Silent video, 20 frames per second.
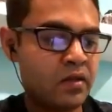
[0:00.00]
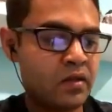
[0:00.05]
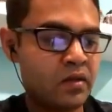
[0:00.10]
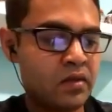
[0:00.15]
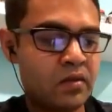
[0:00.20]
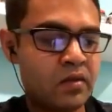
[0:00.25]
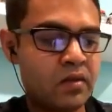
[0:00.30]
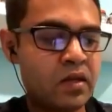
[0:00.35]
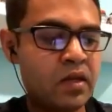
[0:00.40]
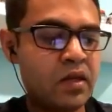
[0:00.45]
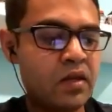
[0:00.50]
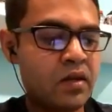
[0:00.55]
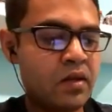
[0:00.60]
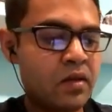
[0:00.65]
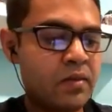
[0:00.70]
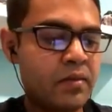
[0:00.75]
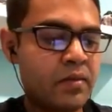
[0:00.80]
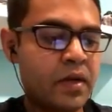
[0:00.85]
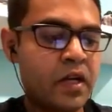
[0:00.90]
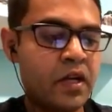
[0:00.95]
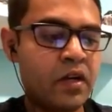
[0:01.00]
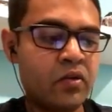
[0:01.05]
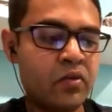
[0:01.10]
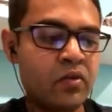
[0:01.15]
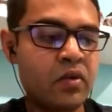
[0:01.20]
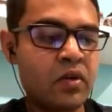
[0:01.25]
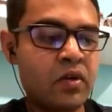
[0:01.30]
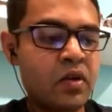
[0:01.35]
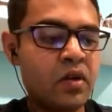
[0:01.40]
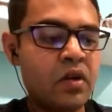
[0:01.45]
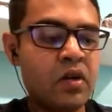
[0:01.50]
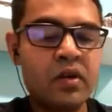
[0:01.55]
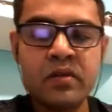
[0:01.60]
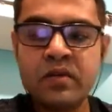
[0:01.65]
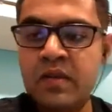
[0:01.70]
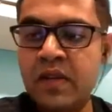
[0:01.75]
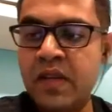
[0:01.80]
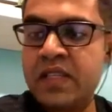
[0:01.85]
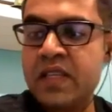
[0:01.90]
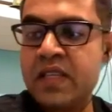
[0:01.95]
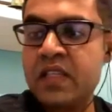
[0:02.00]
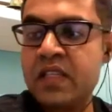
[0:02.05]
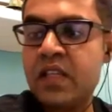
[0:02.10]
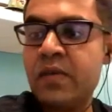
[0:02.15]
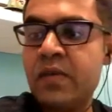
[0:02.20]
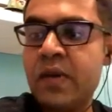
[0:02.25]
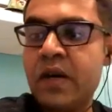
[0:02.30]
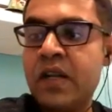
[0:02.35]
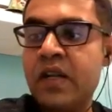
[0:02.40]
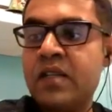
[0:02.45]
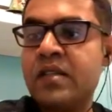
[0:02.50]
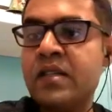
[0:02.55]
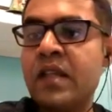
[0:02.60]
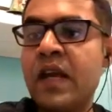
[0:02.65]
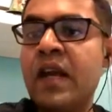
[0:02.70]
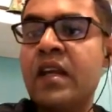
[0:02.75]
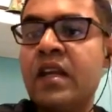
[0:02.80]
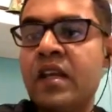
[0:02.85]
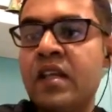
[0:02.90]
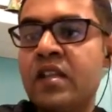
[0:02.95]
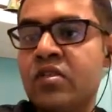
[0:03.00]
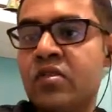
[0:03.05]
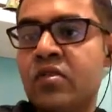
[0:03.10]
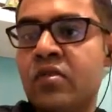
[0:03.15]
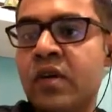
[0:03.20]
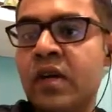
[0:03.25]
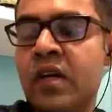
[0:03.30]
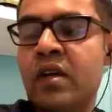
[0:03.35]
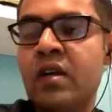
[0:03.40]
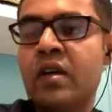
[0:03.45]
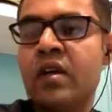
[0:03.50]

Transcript: Okay, by 2. 361 is 19 square.